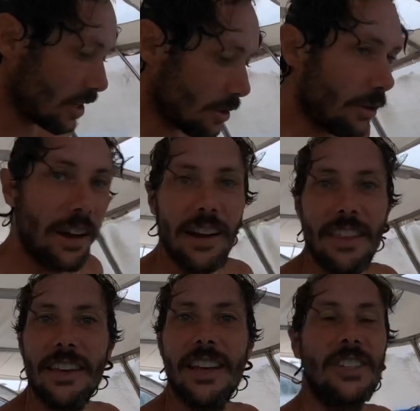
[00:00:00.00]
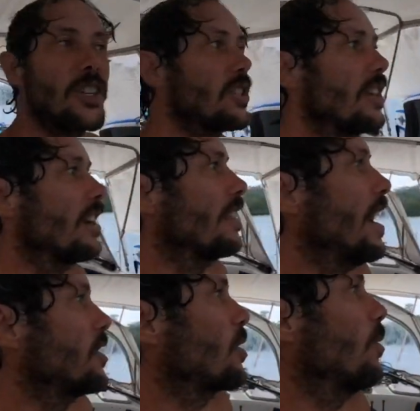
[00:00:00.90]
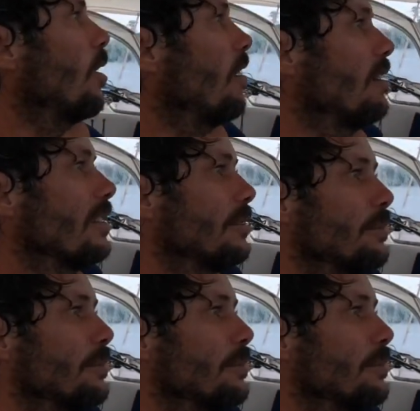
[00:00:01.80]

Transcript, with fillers: the end of the rain. I think that's just the end of that squall.